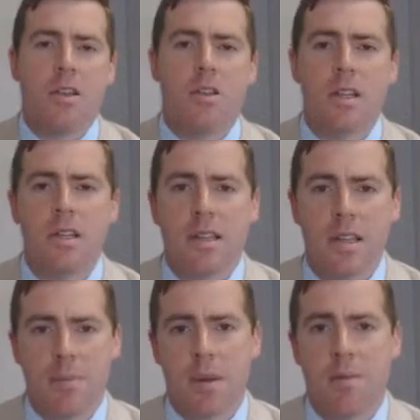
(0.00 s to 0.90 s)
And you need to
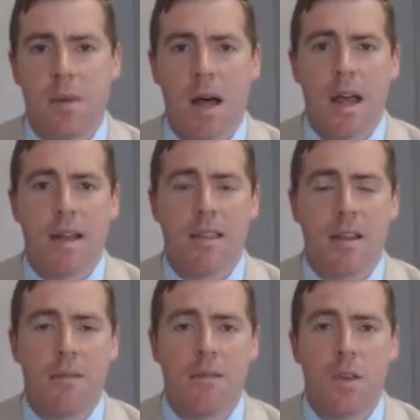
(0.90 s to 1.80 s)
keep in mind
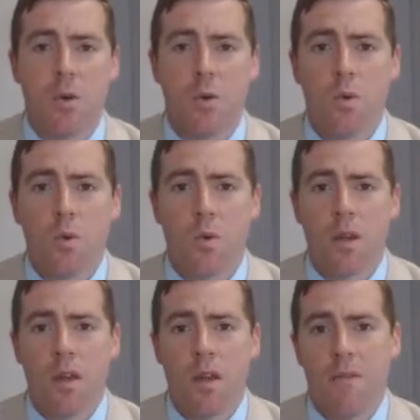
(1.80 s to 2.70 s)
that if you
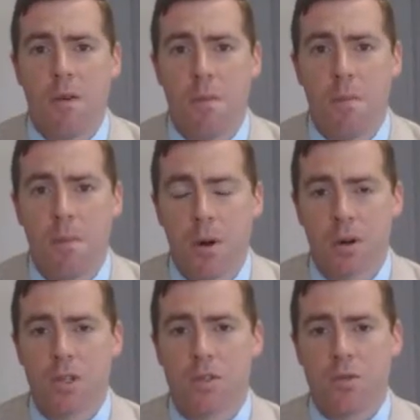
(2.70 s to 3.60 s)
if you
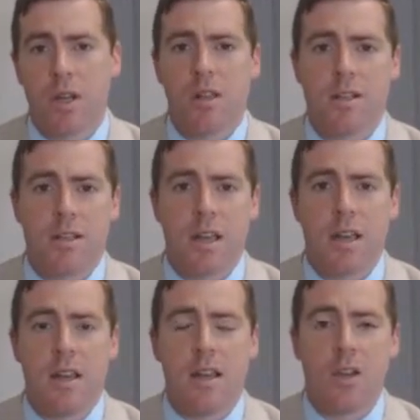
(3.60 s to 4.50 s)
purchase real
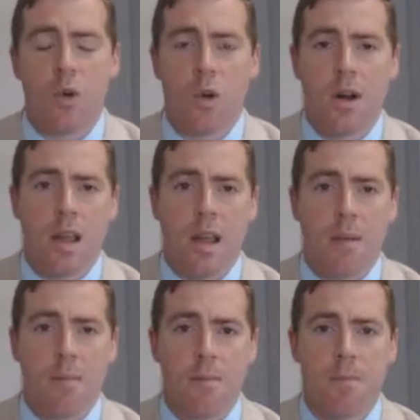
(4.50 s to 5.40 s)
estate in your
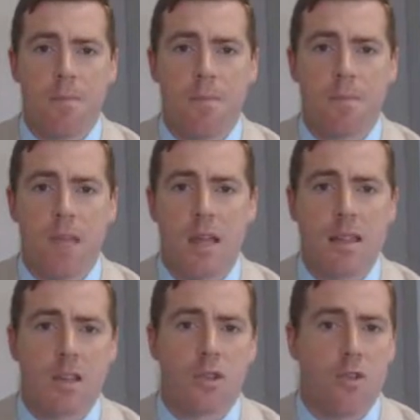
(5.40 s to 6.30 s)
name and
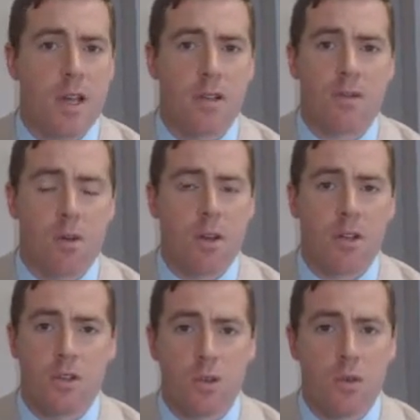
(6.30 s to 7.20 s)
then transfer
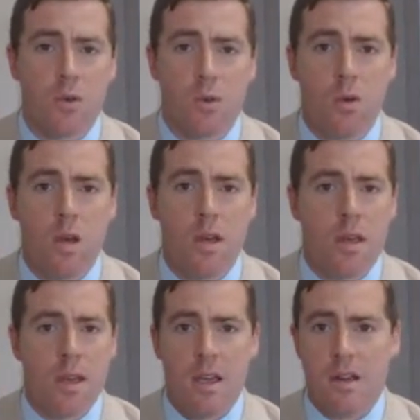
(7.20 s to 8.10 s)
it to
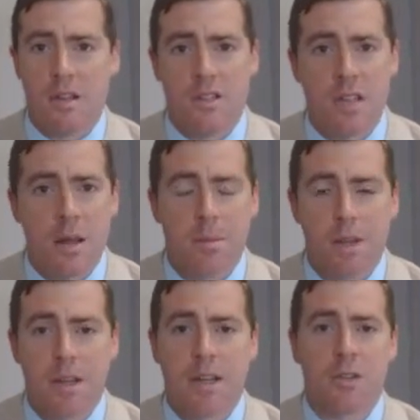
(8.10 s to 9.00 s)
an estate
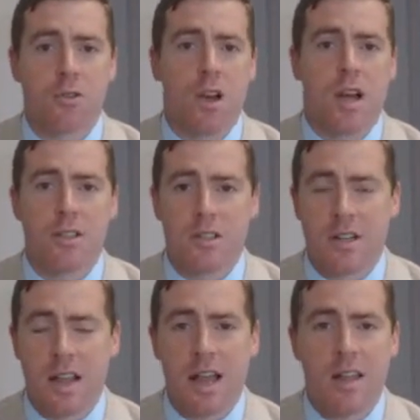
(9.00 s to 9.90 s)
planning trust,
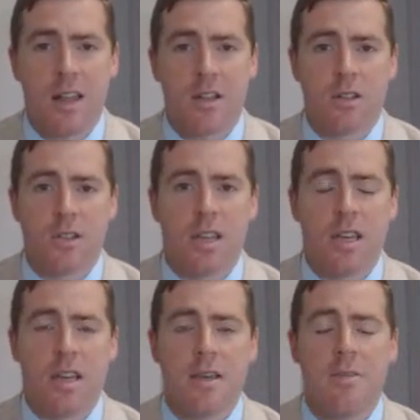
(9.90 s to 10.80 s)
an
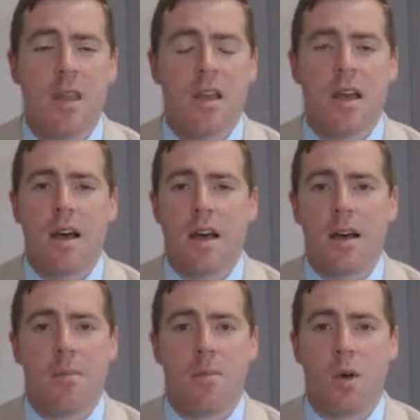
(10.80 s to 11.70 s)
LLC,
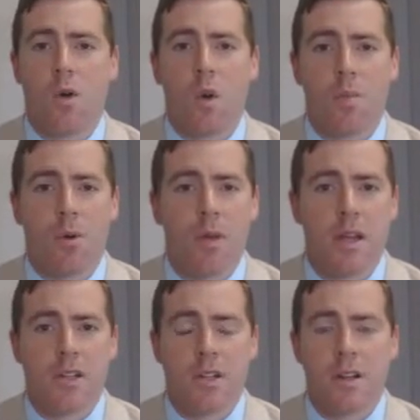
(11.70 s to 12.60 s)
um,
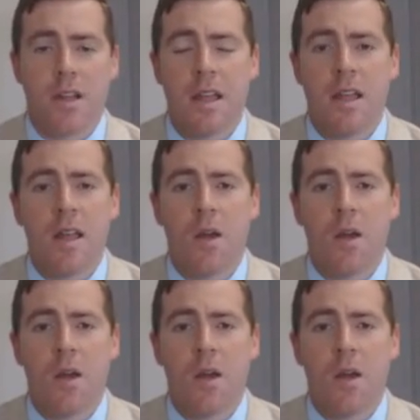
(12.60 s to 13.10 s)
corporation,